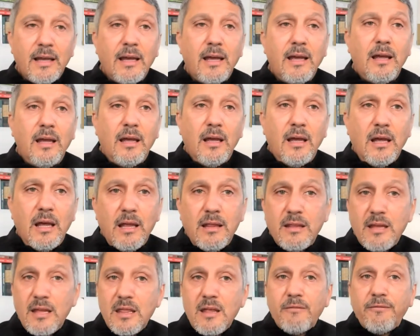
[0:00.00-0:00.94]
and
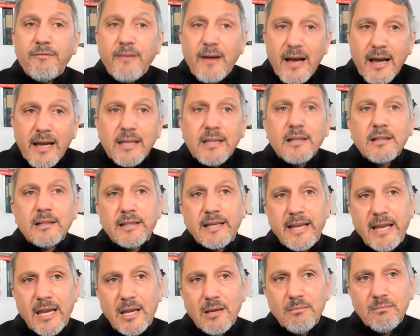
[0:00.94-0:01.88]
then the final
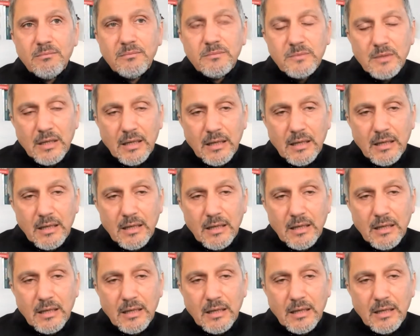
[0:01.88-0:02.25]
game